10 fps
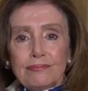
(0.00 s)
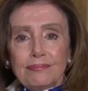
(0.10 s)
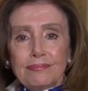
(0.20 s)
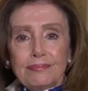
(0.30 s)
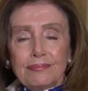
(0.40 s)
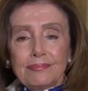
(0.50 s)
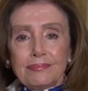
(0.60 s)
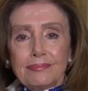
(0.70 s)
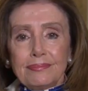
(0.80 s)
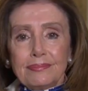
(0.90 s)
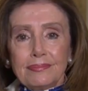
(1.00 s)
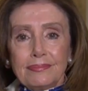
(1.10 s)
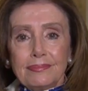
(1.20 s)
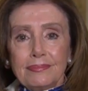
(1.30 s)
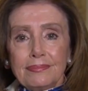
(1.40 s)

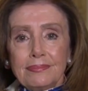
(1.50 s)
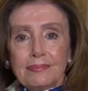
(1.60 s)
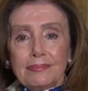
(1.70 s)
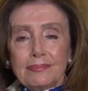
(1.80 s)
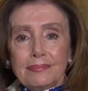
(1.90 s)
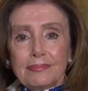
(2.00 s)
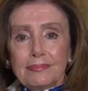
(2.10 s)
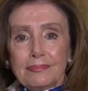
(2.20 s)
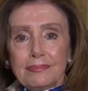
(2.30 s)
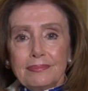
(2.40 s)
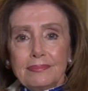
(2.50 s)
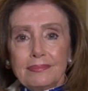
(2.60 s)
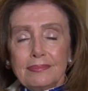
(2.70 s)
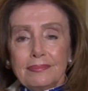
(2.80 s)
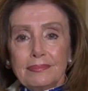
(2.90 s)

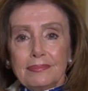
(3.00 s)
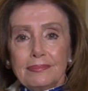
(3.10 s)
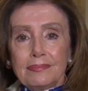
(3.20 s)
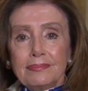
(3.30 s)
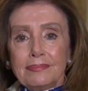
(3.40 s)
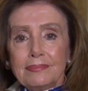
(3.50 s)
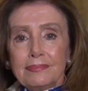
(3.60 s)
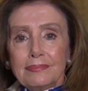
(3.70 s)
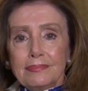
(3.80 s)
(not speaking)